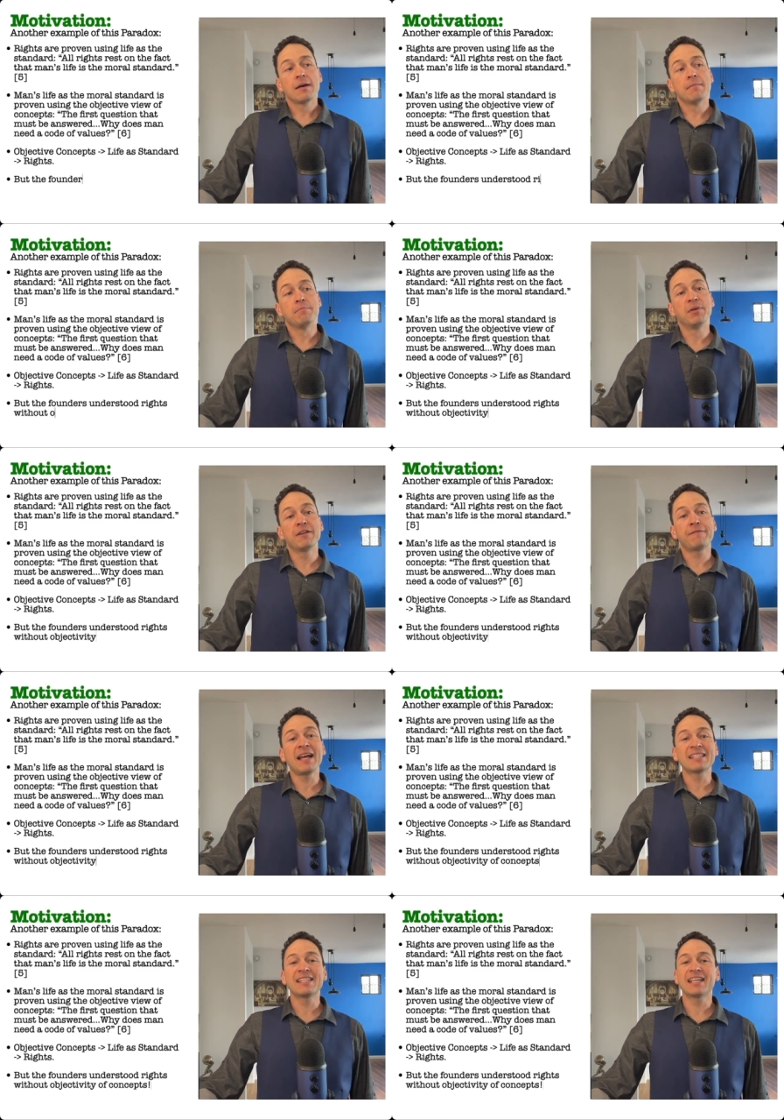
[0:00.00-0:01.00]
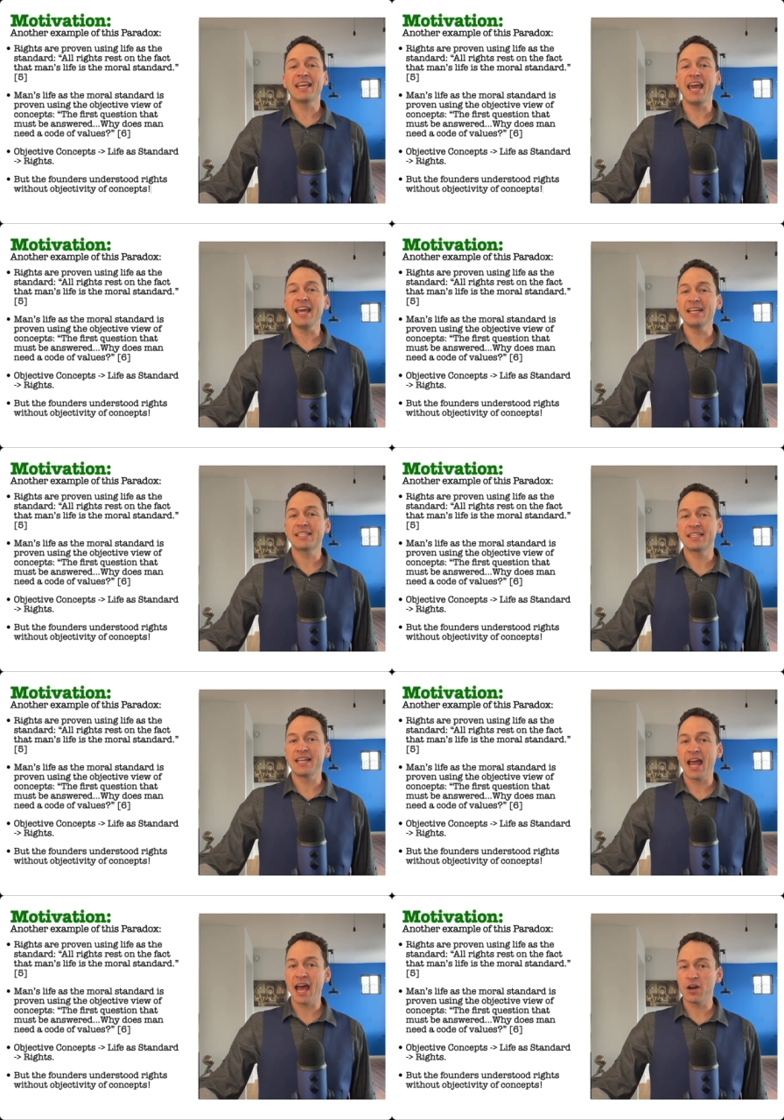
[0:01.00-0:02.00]
But if that's the case, then
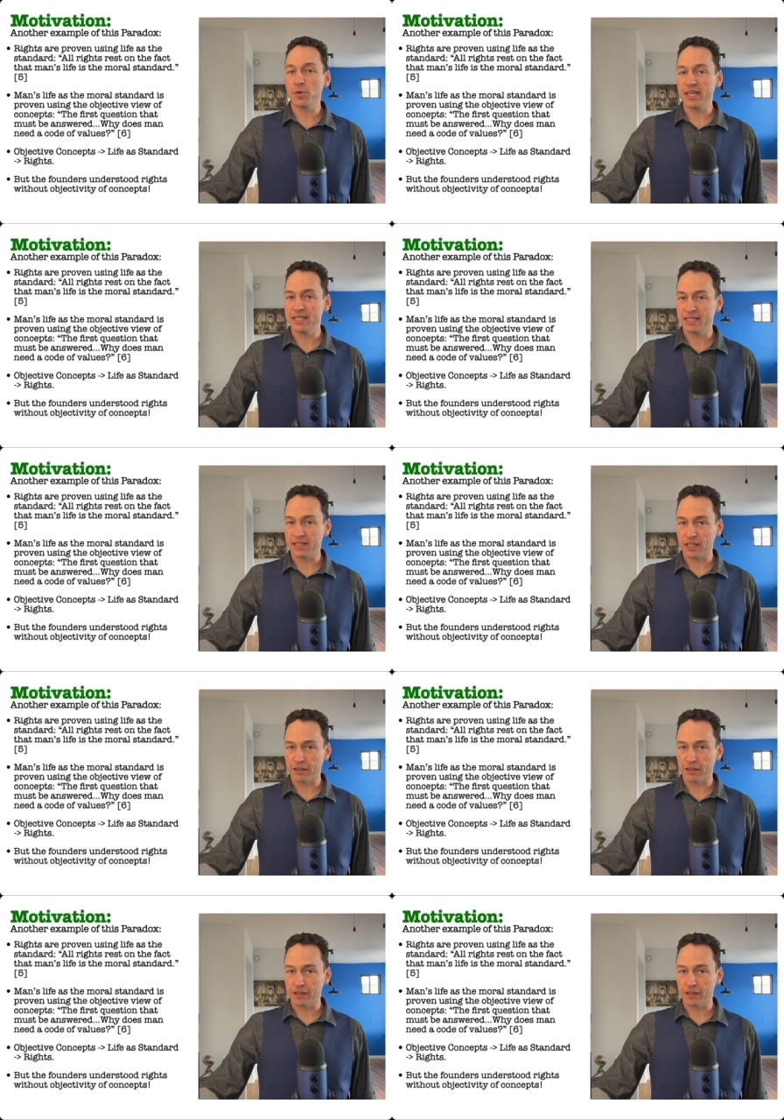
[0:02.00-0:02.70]
how is it that the